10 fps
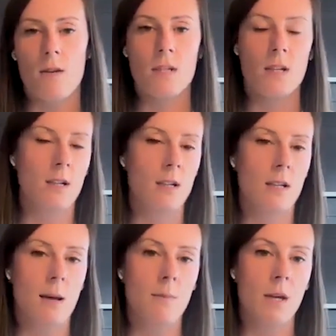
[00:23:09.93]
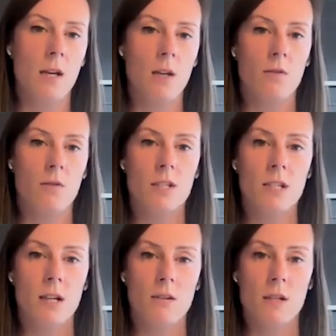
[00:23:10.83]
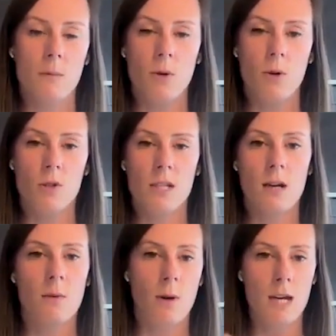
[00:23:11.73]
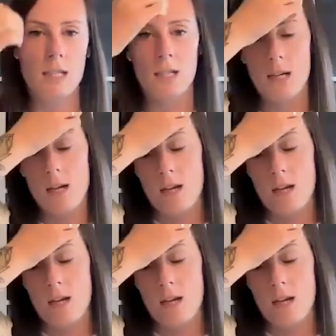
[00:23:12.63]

He was in a Lamborghini Urus and I was in a Porsche Turbo S.